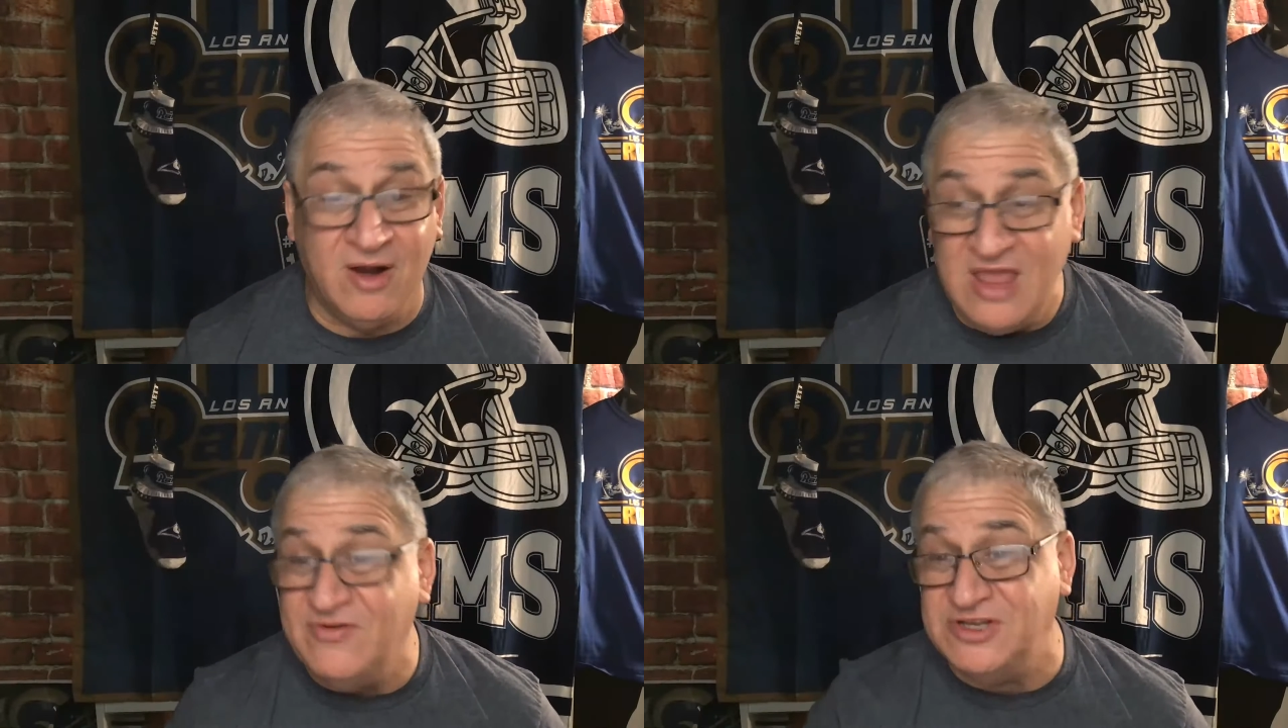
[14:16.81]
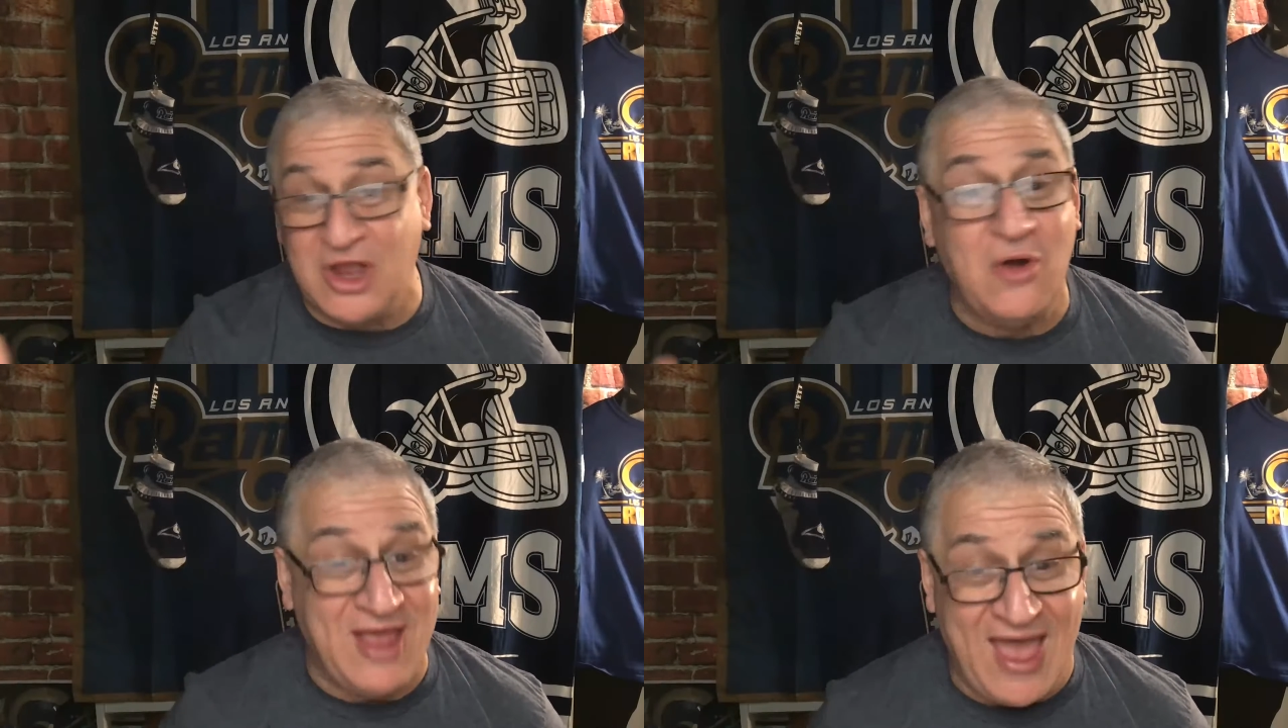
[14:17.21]
Even
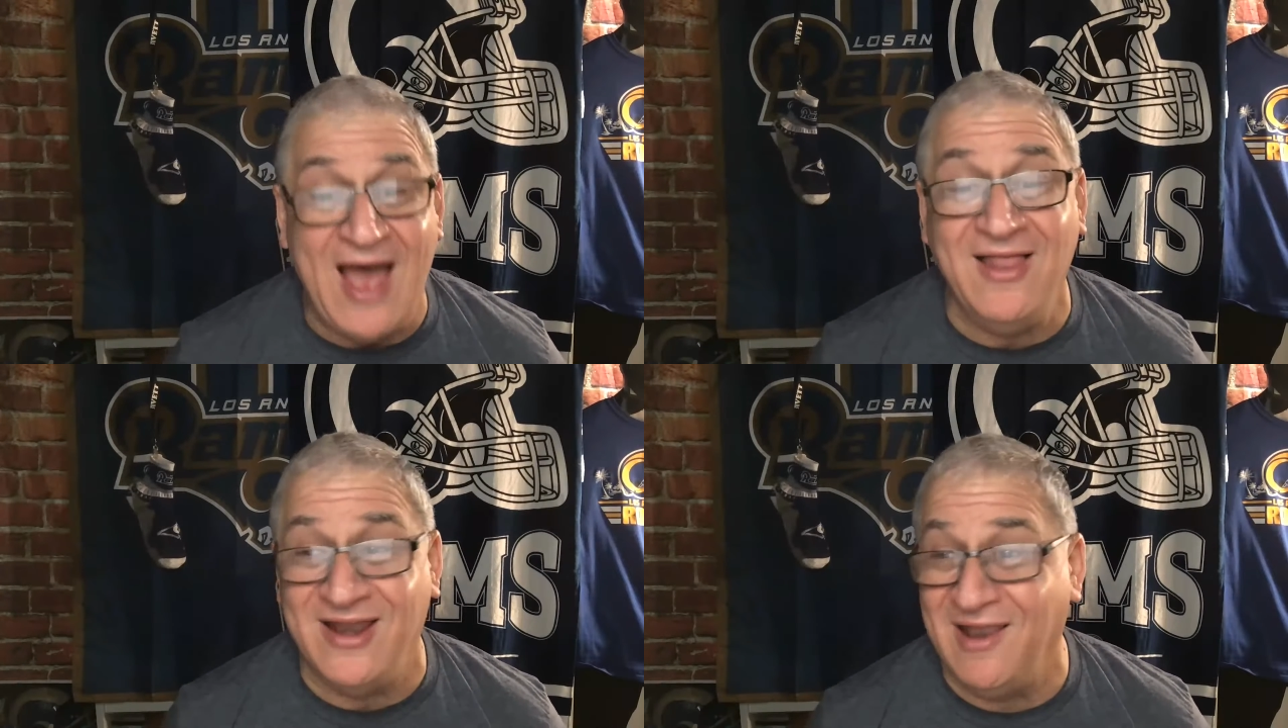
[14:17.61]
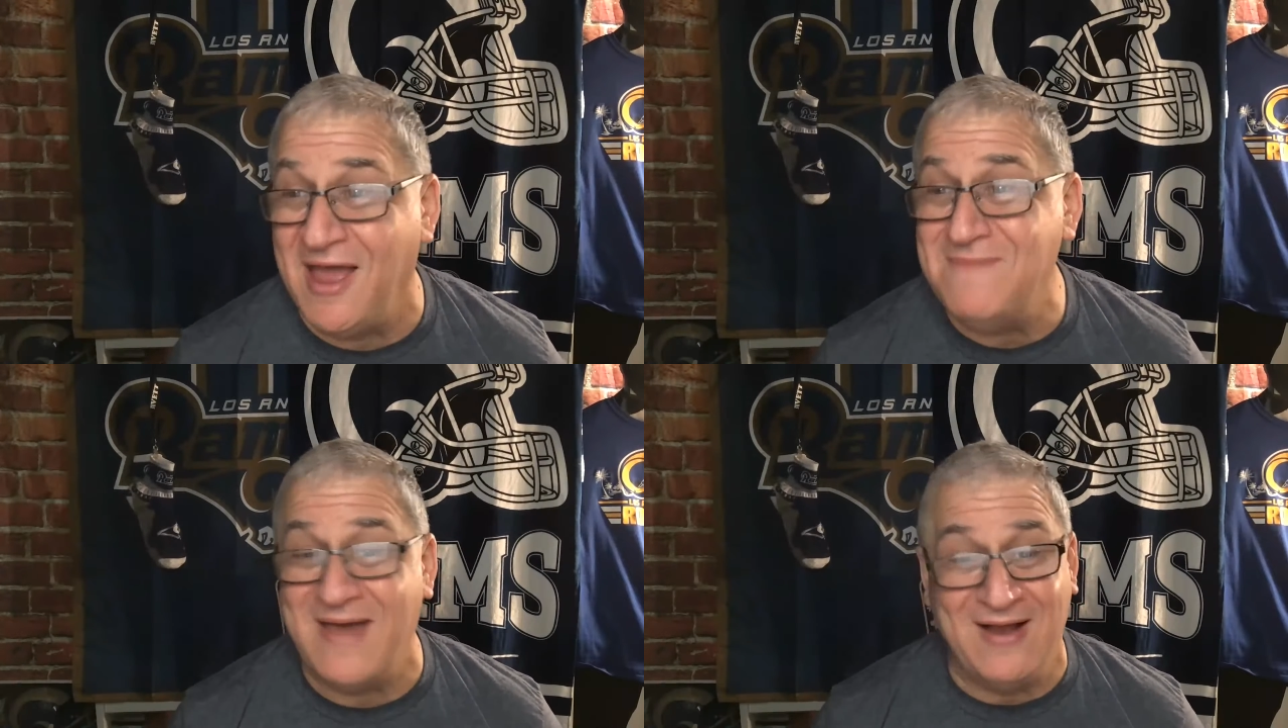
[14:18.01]
Dakota Allen,
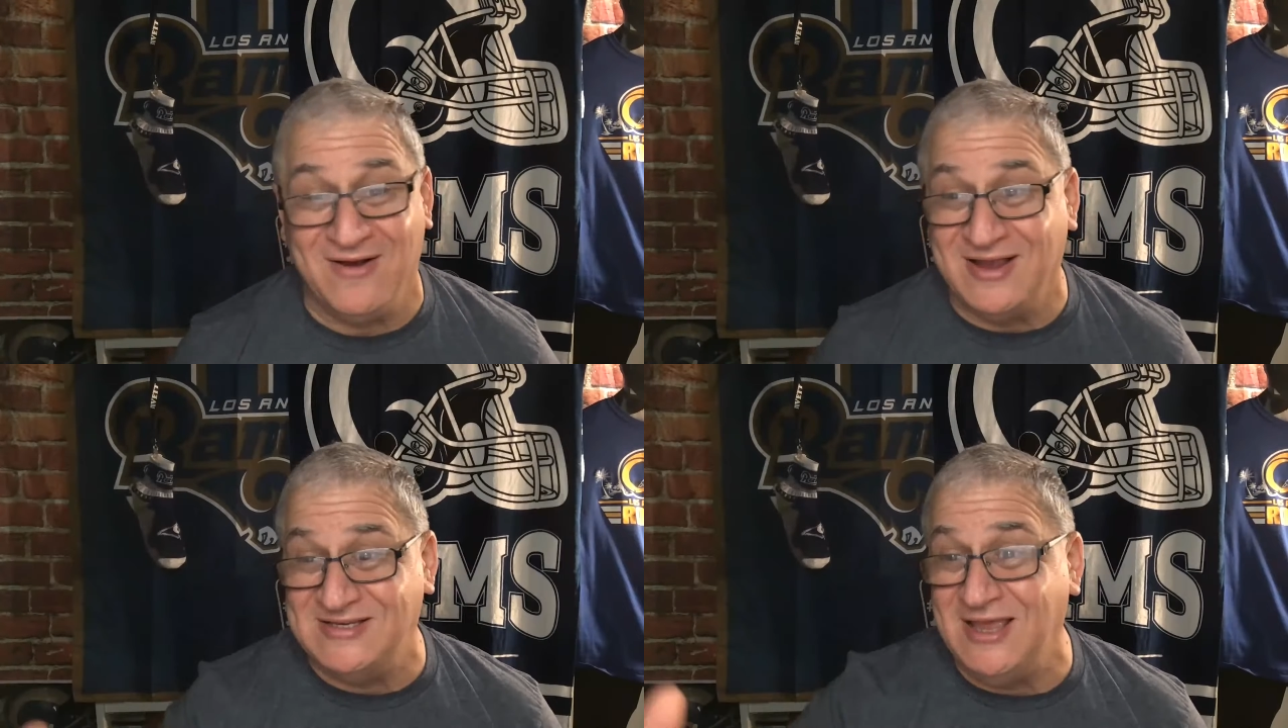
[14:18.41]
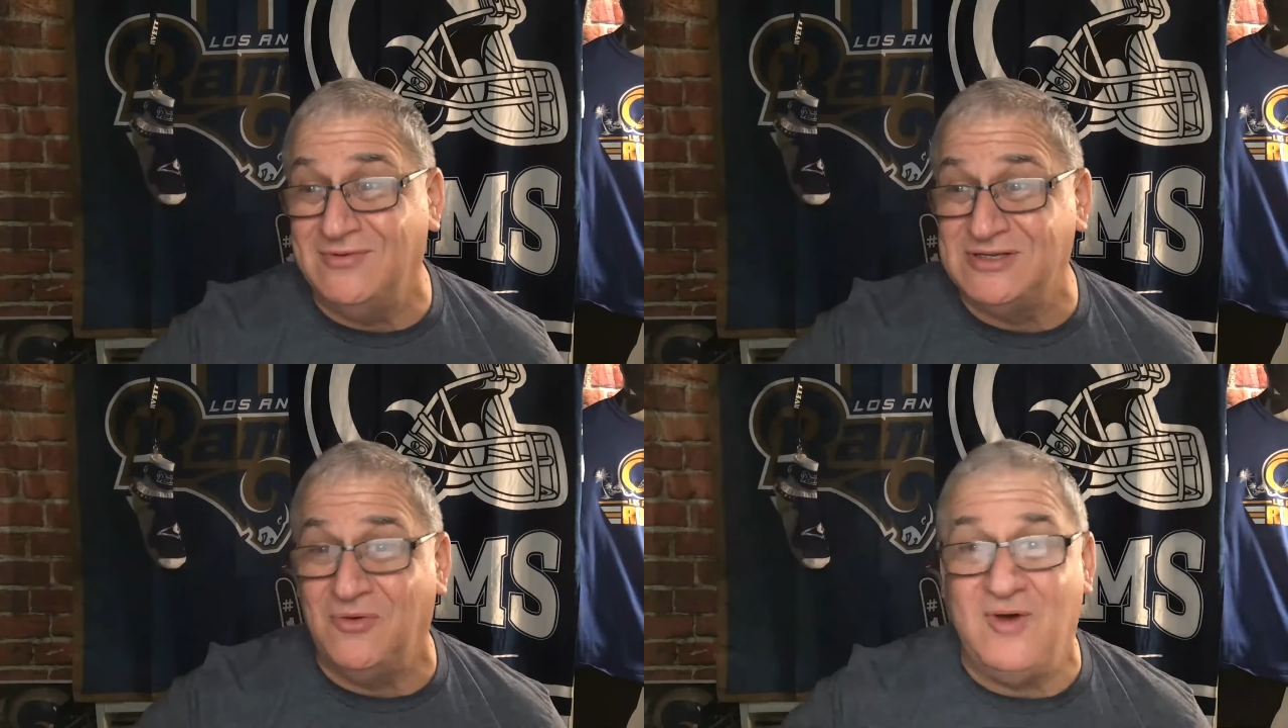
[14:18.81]
linebacker, because he
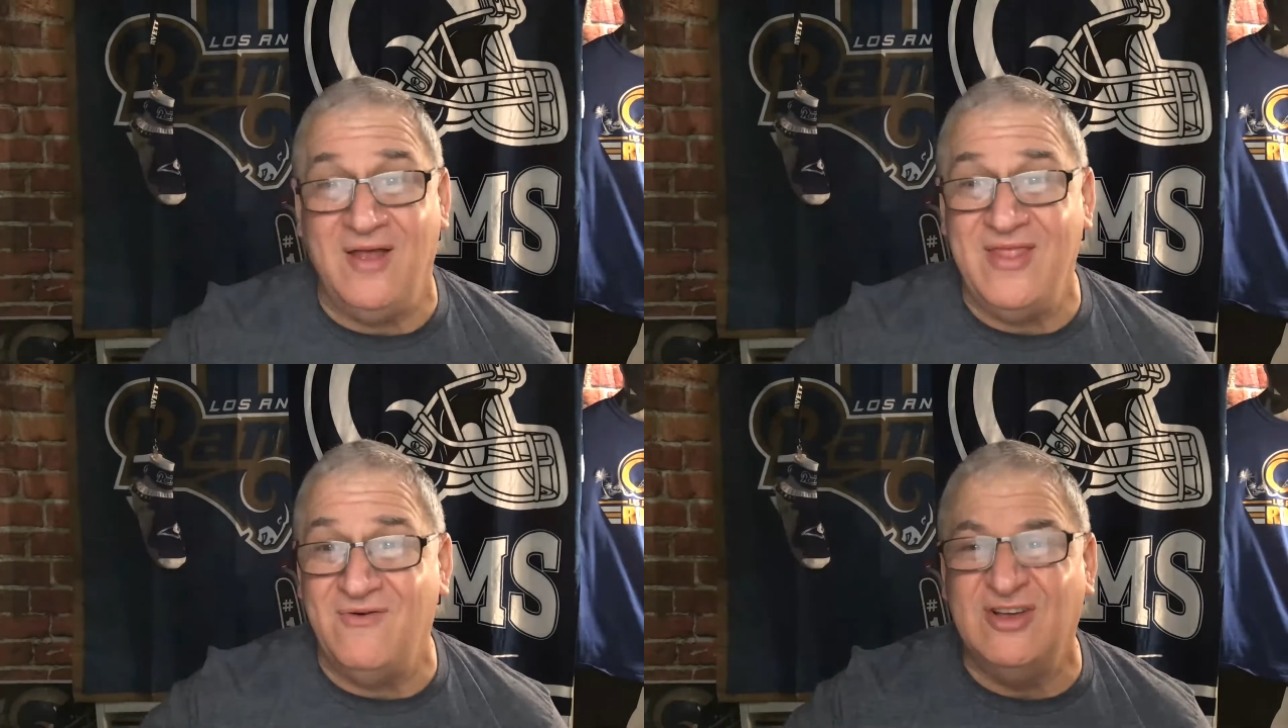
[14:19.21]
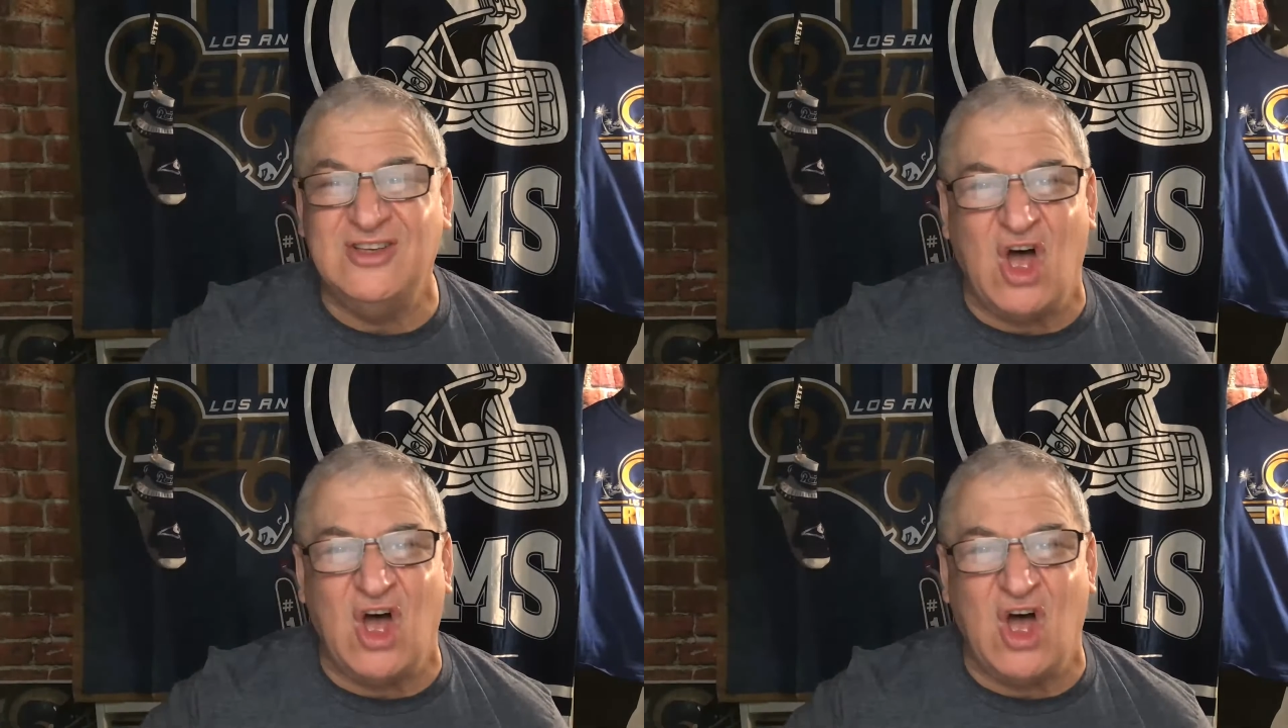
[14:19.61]
was the one that was